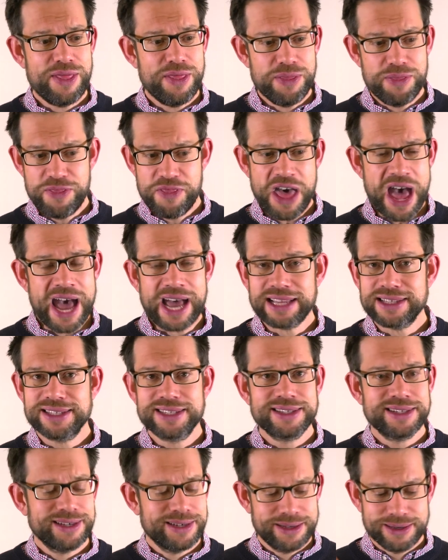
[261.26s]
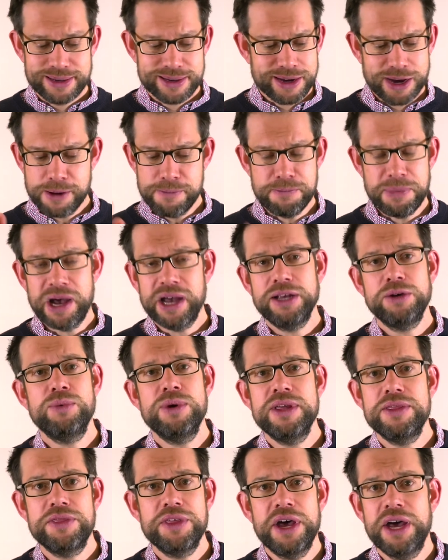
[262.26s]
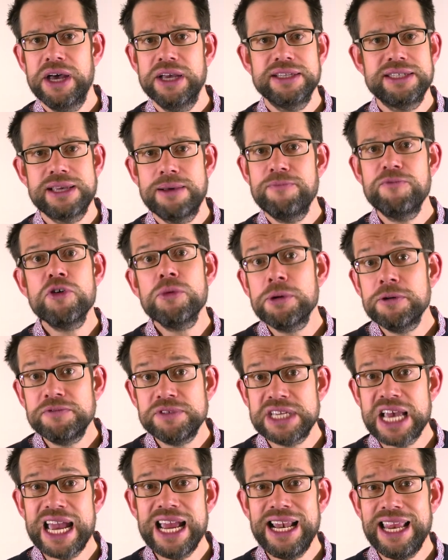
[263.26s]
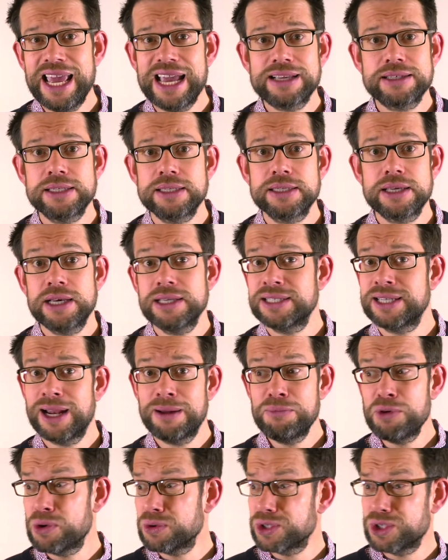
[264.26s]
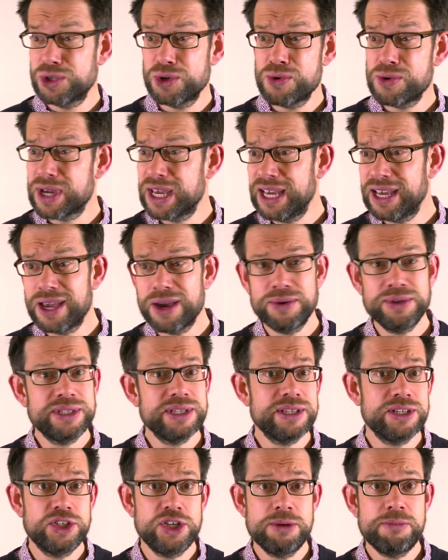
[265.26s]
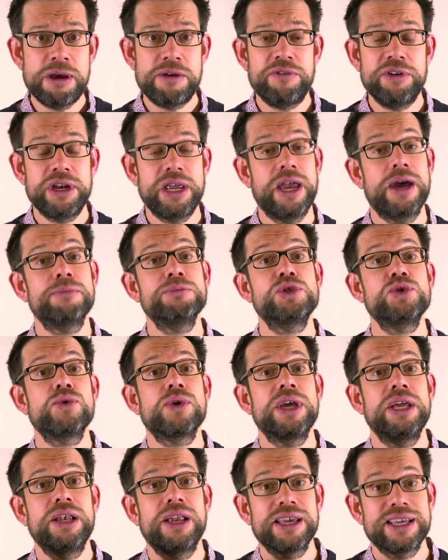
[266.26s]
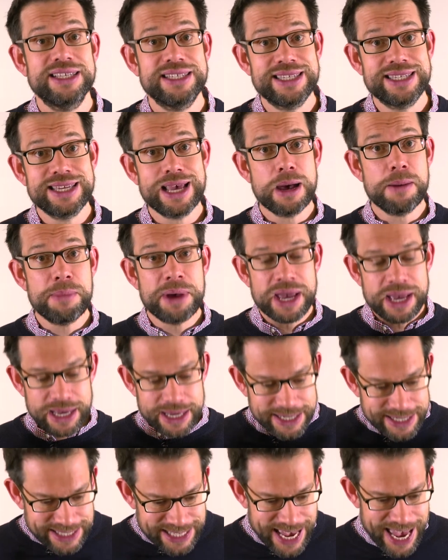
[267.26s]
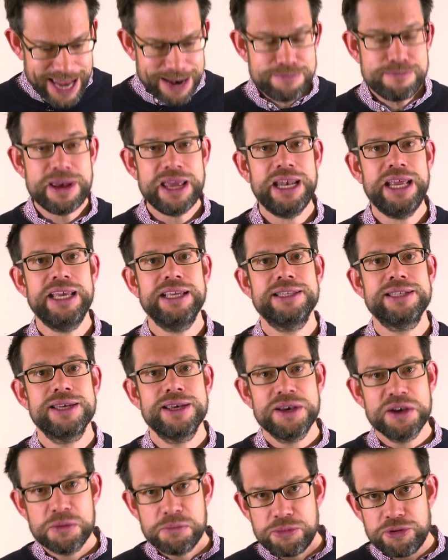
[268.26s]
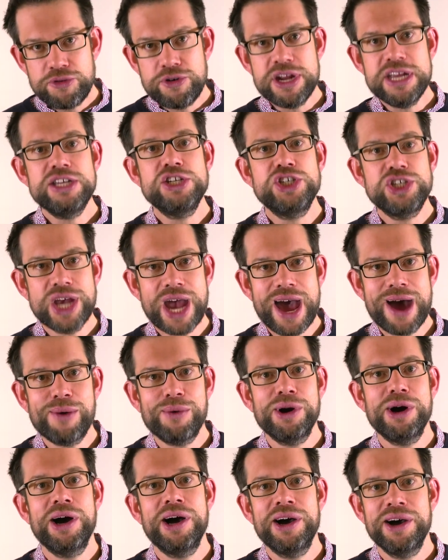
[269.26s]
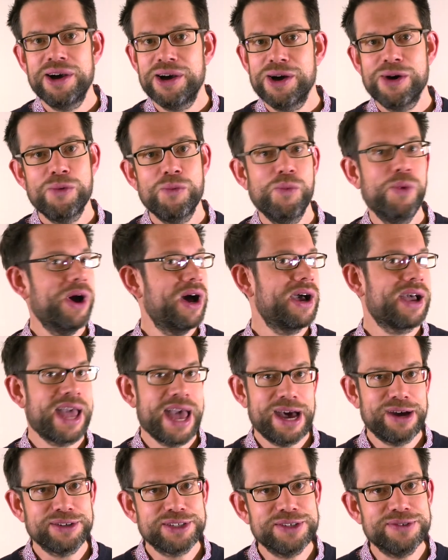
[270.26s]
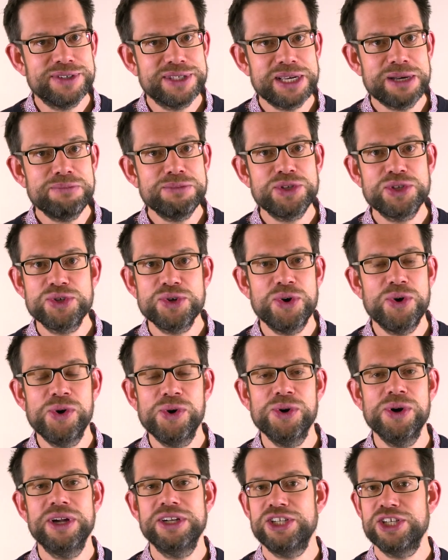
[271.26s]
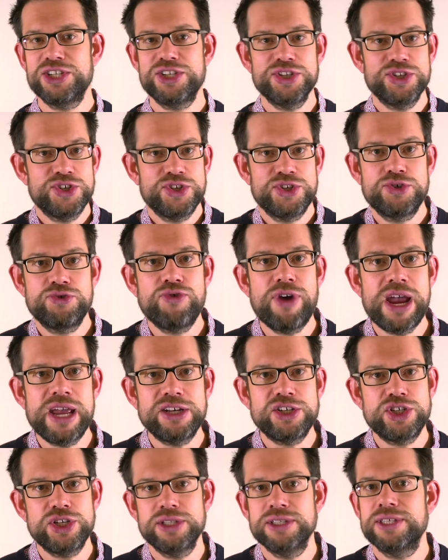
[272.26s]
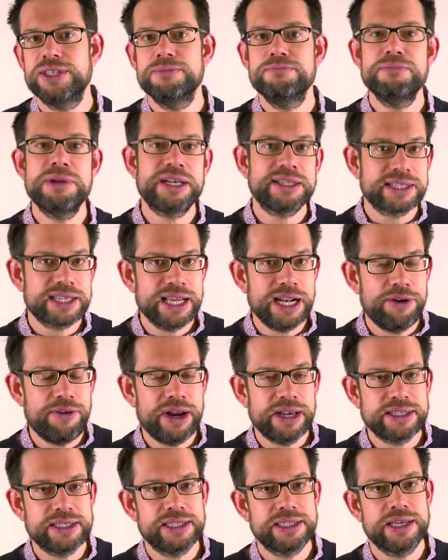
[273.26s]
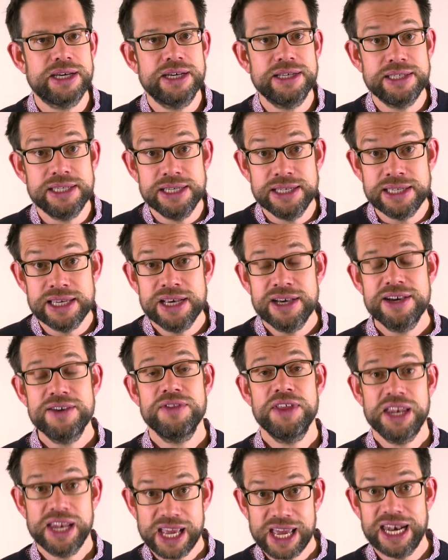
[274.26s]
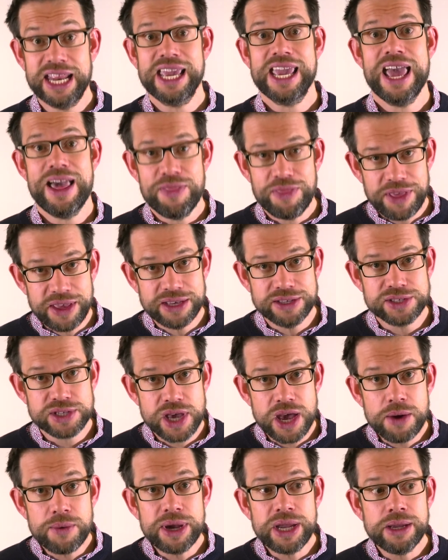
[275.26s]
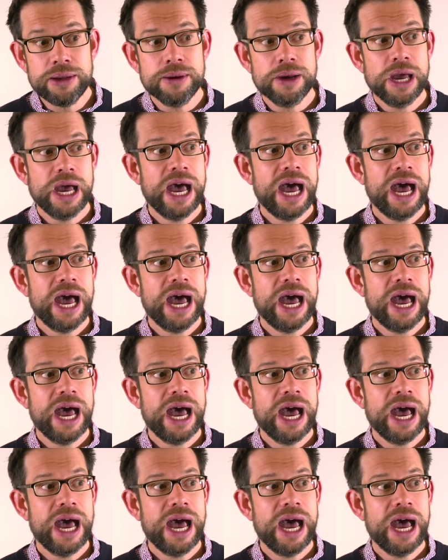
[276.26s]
That combined with some form of daily exercise, and I'm not talking going to the gym every day, I'm talking like a sub 10-minute pre-shower workout of some sort, just a stretch and some muscular exercises that are going to get things going.